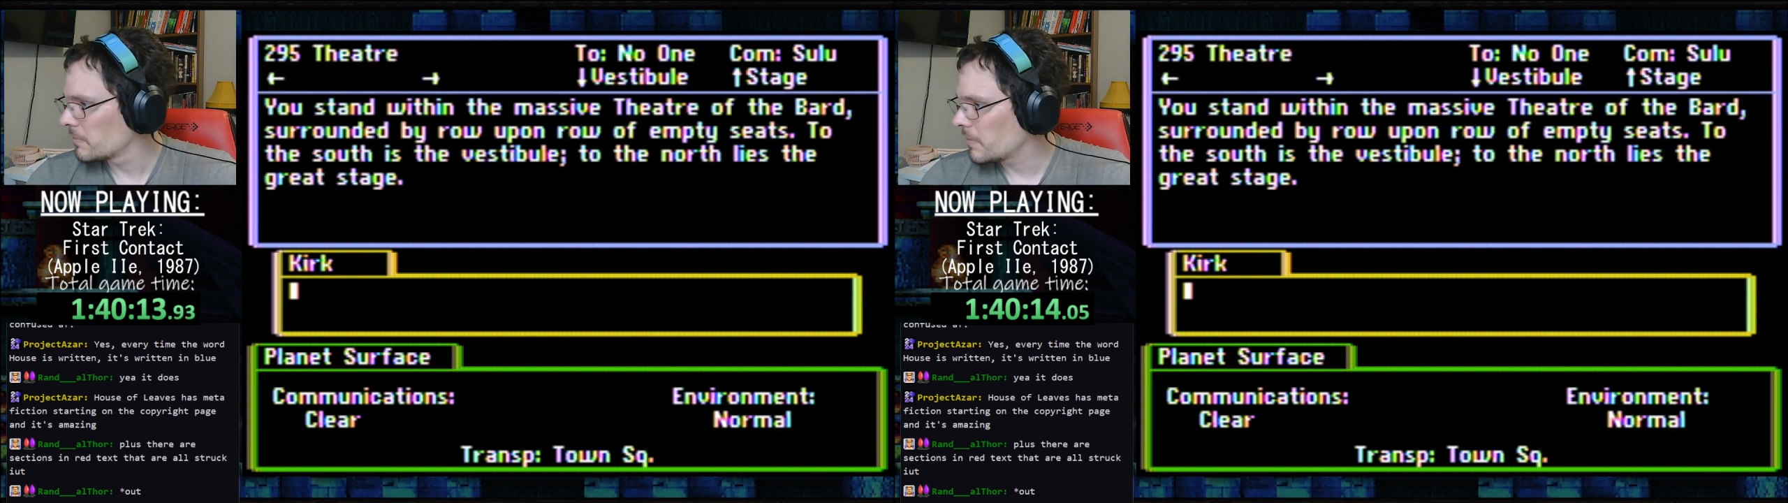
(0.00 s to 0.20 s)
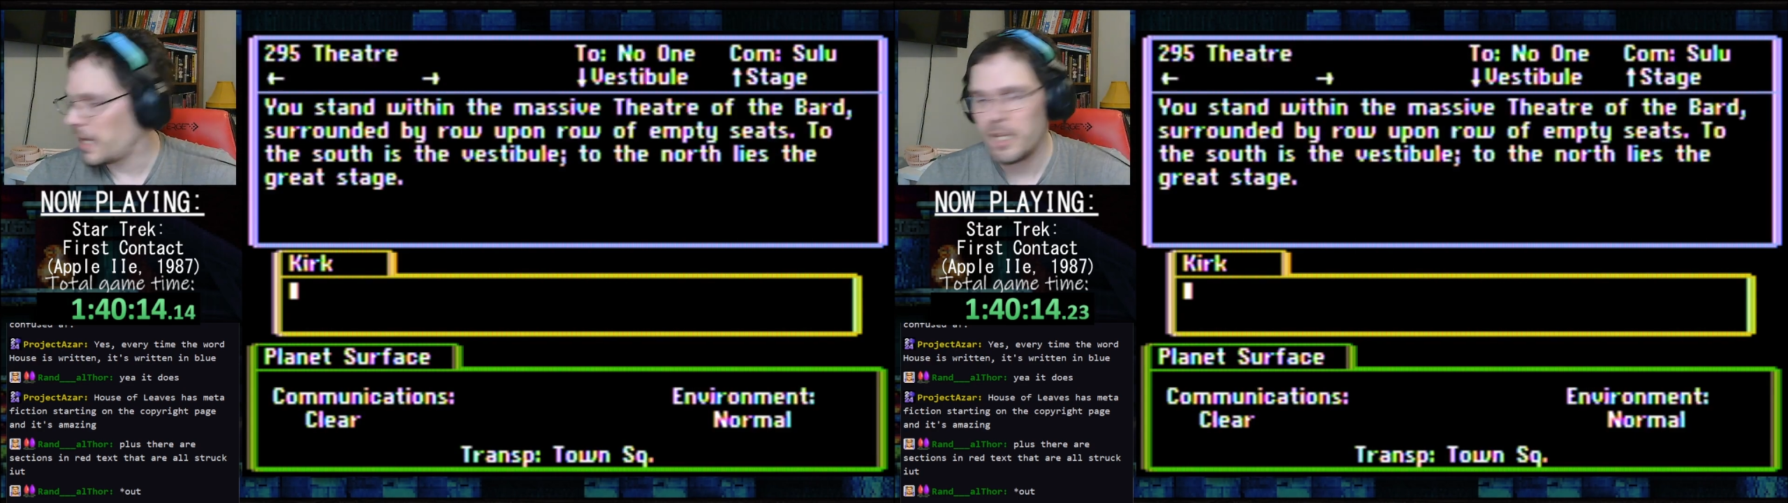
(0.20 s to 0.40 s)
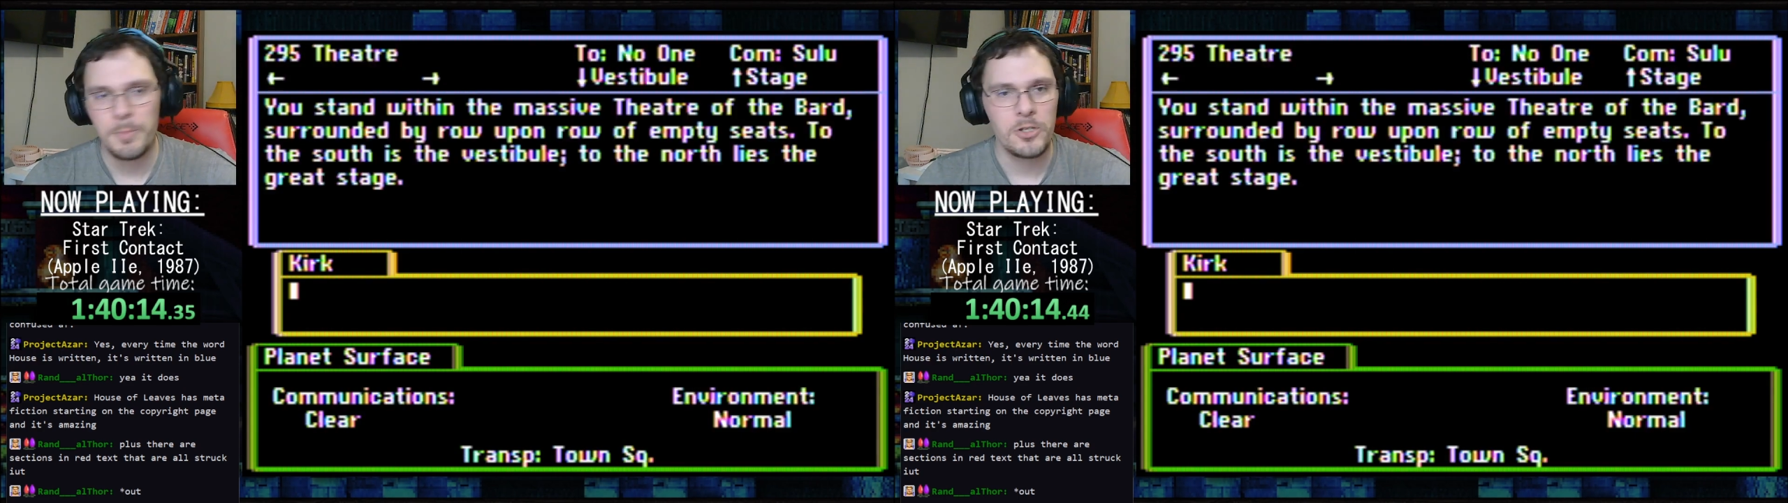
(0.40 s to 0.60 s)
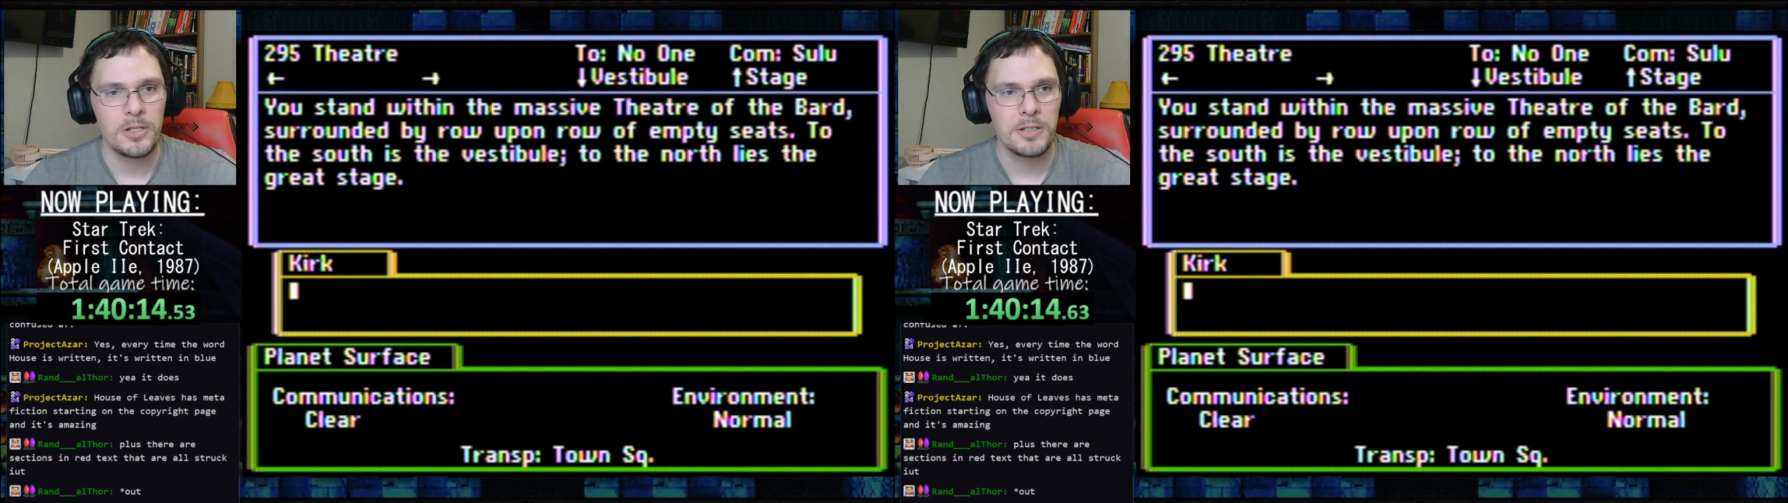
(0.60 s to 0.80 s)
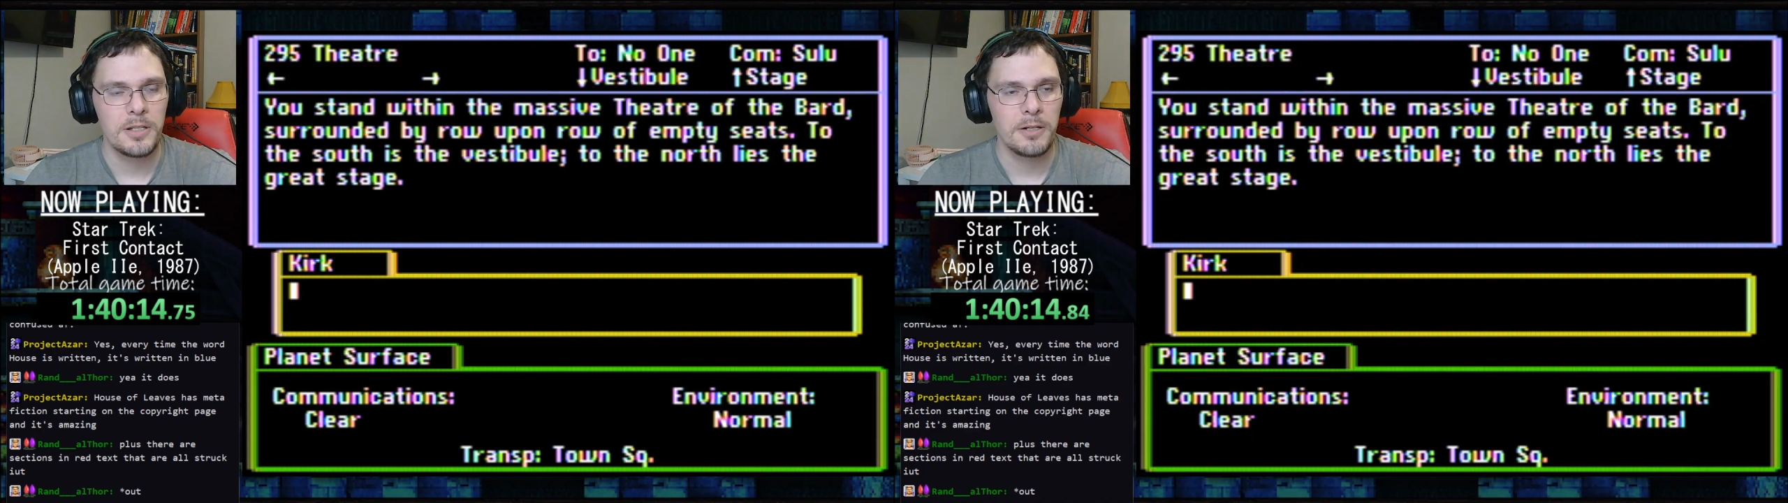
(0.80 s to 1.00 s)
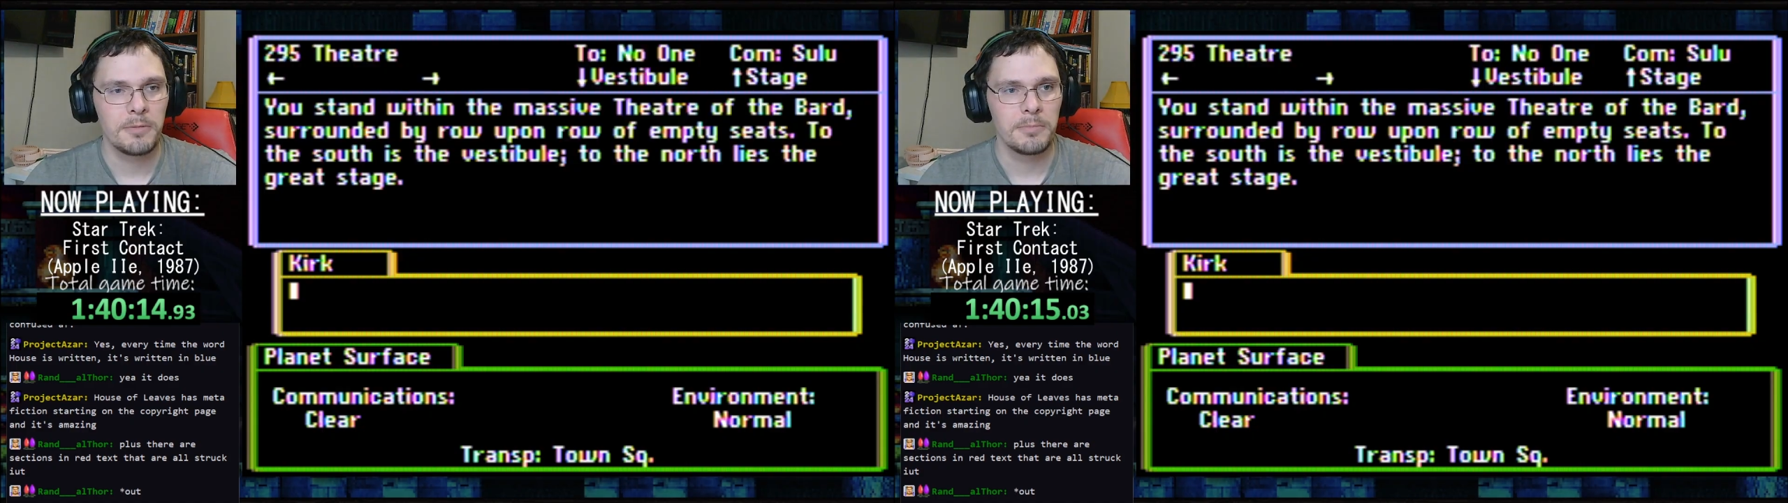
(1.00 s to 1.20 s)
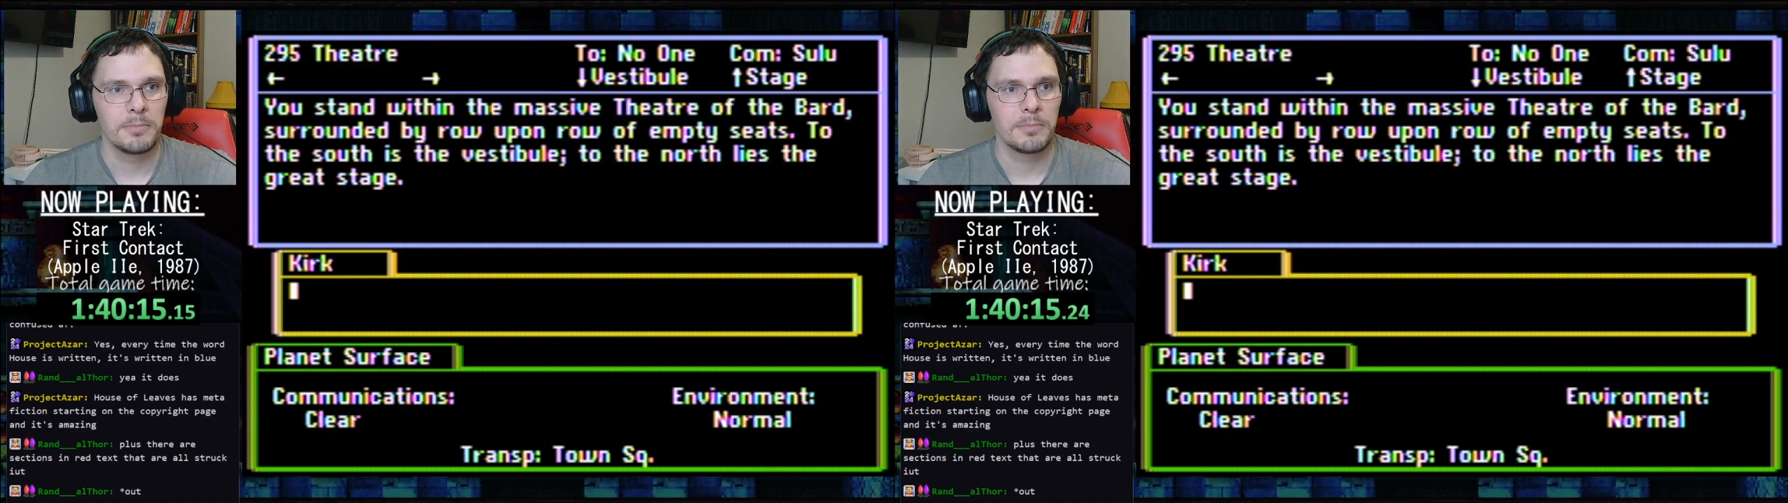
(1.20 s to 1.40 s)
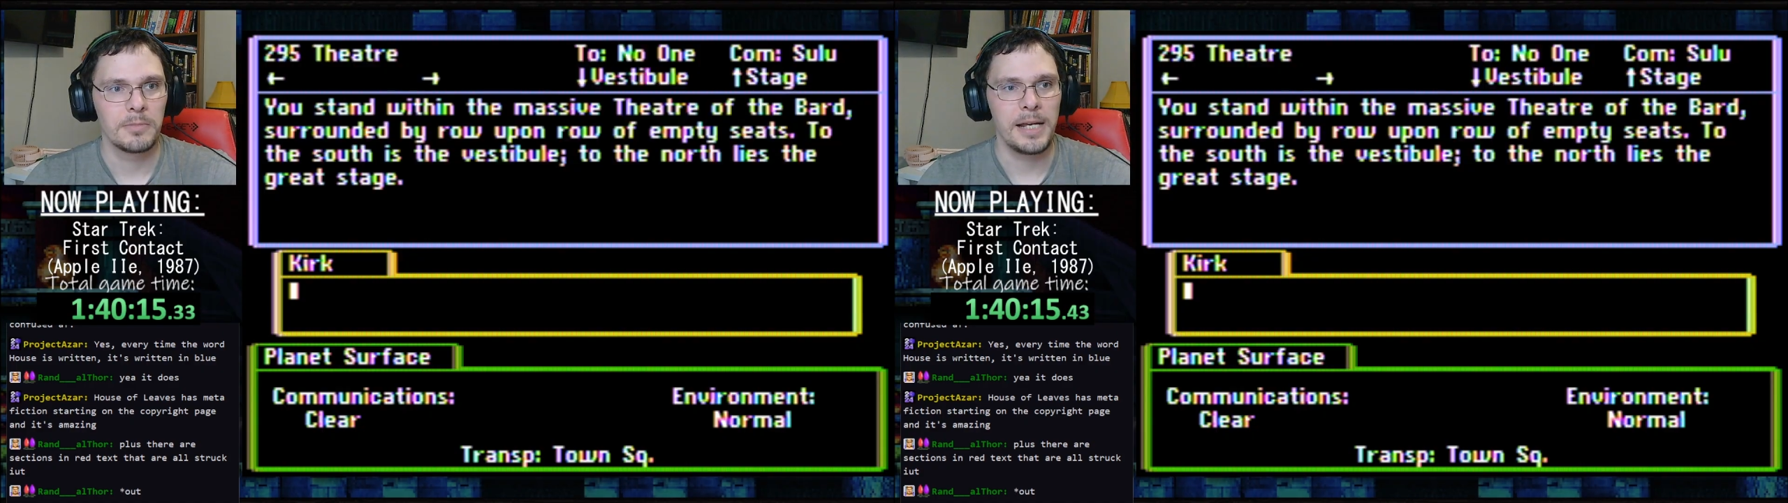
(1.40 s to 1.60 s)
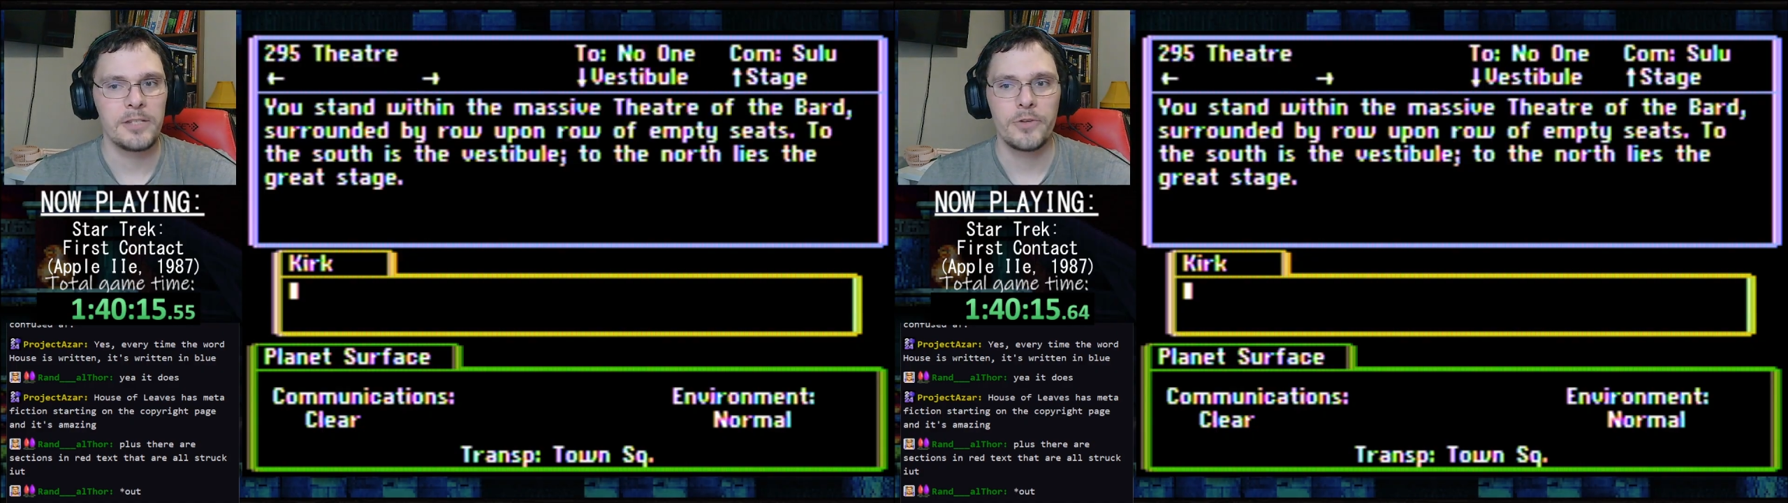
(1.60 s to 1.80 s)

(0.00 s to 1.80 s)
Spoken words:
Candy machine's here. Ice